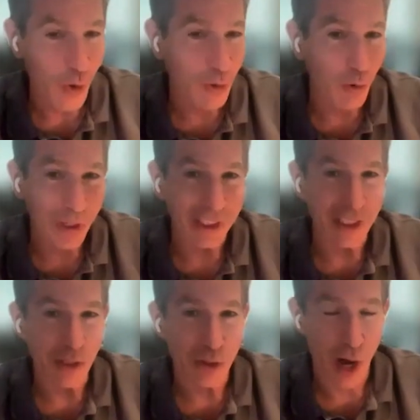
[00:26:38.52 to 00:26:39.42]
we were
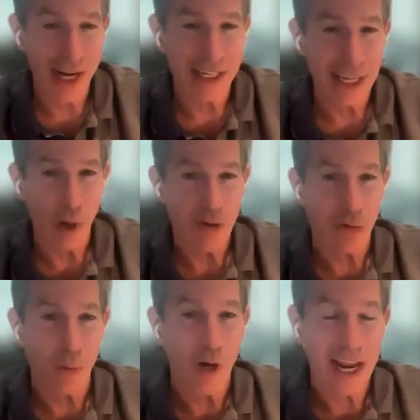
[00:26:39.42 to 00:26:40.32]
really trying to get
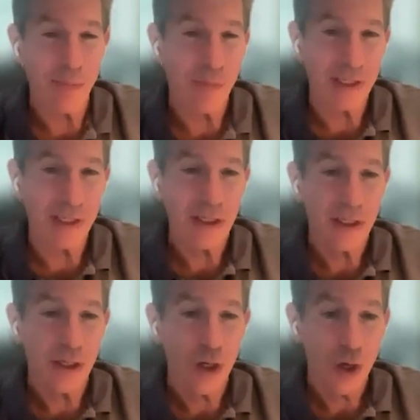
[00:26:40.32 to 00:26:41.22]
away from what had been
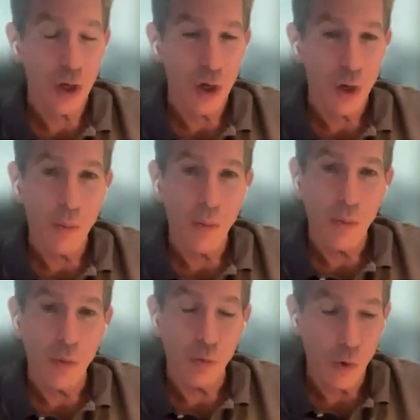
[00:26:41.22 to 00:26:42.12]

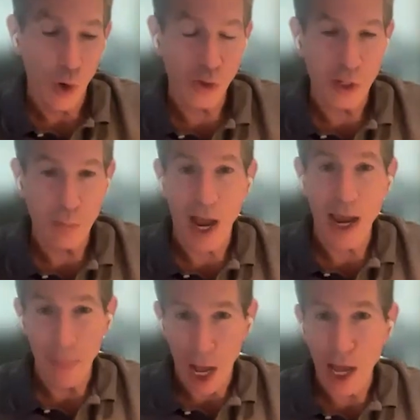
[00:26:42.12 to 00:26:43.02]
Rose and
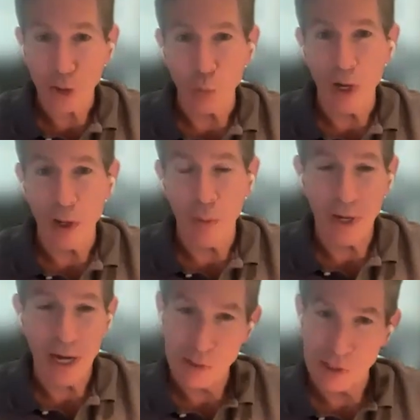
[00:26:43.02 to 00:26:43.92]
my model when
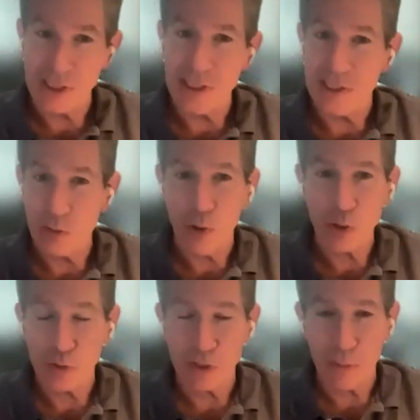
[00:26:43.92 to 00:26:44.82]
I was at CDC and
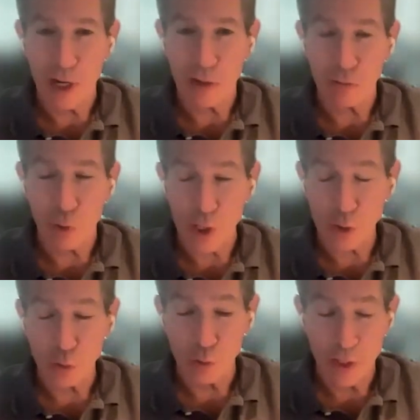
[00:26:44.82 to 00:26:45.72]
Rose was at American
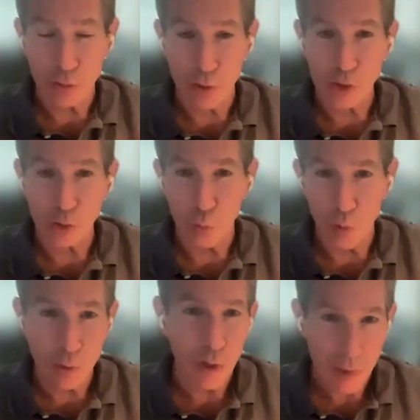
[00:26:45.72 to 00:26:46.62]
Red Cross.
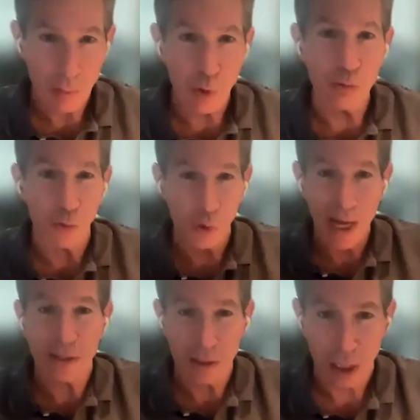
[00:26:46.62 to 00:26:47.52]
We were the people who
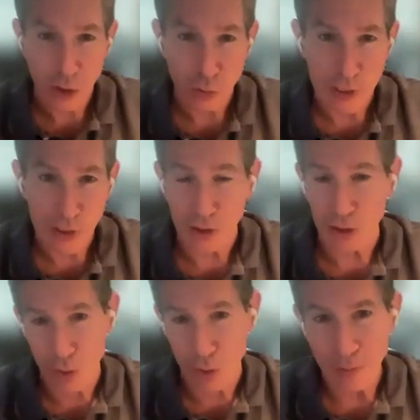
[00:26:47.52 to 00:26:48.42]
flew out to the
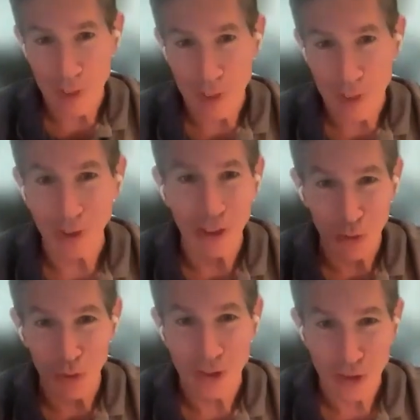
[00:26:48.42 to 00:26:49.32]
countries to train people
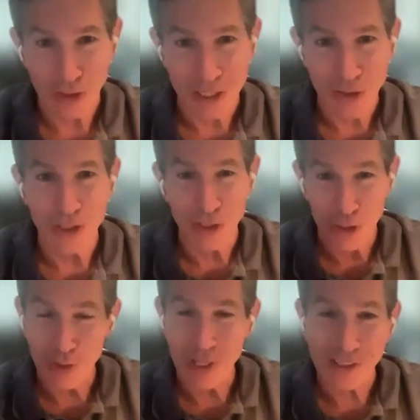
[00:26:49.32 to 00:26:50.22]
and do the
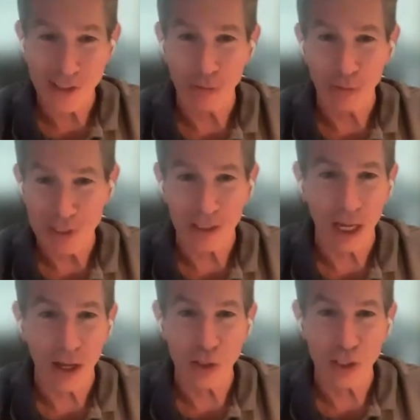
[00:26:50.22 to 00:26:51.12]
installations and do that stuff with
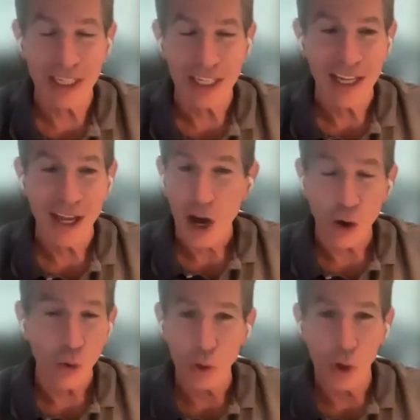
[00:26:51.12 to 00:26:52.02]
technology.
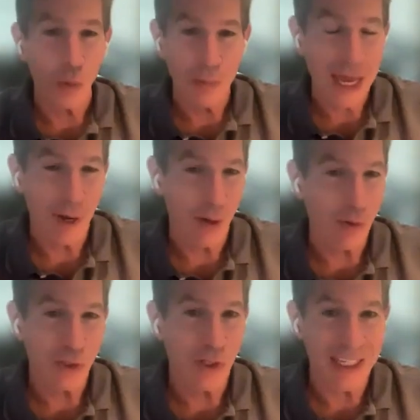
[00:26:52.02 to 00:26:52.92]
Our whole goal with Magpie
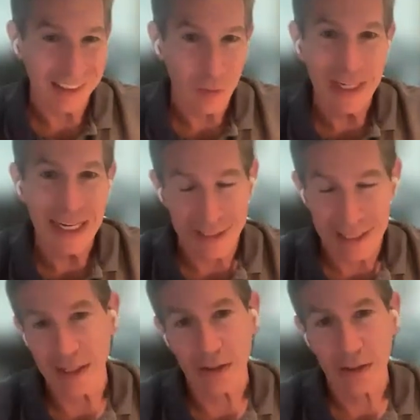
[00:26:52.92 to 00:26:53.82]
was to eliminate
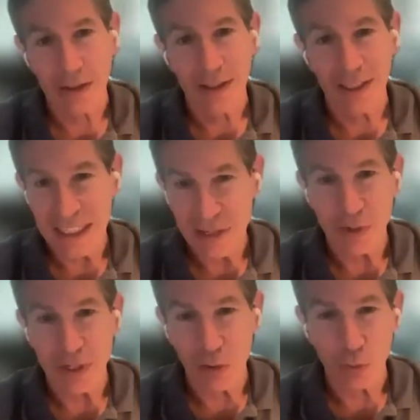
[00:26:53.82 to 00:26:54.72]
the
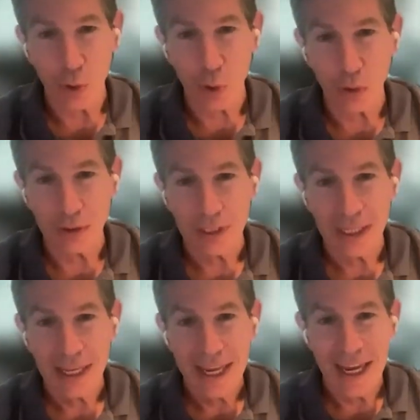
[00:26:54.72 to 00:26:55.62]
need for that role.
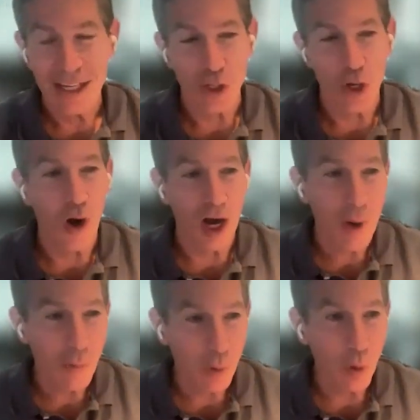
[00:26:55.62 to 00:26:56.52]
And so I
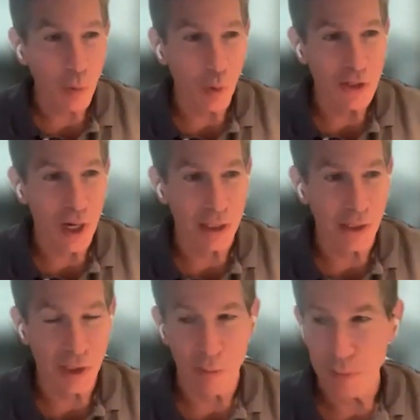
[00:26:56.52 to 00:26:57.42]
remember at one point
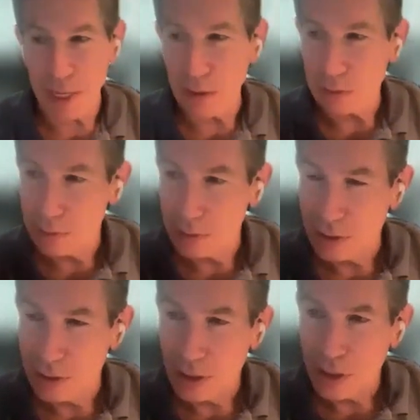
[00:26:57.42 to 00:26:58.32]
talking to someone about,
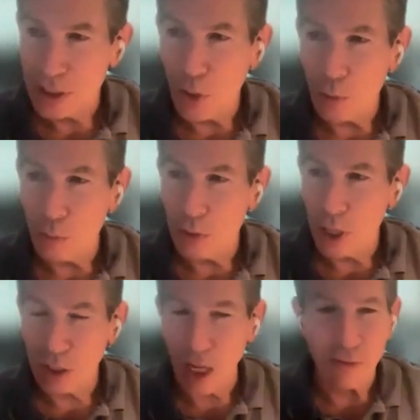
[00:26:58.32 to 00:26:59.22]

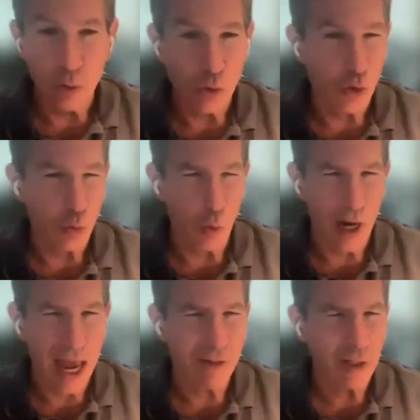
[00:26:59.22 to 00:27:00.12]
a lot of users
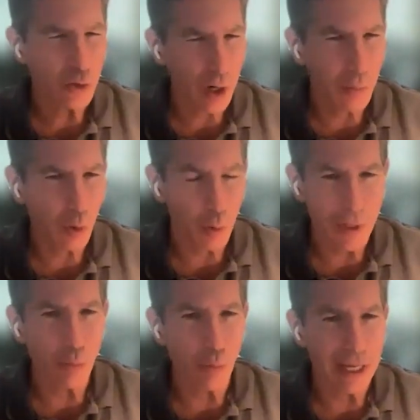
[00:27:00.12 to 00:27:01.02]
were having trouble, or
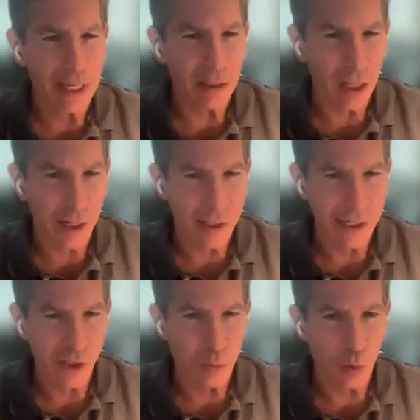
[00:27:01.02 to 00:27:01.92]
we're getting a lot of
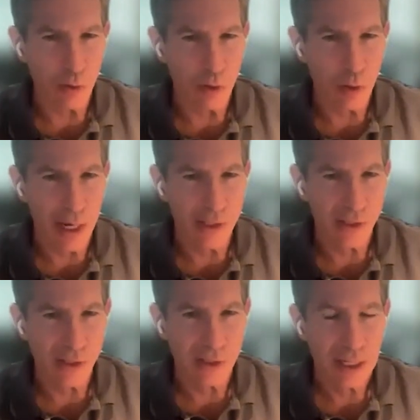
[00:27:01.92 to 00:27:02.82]
tech support
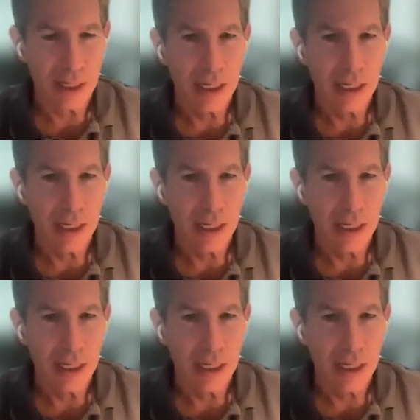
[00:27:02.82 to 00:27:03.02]
requests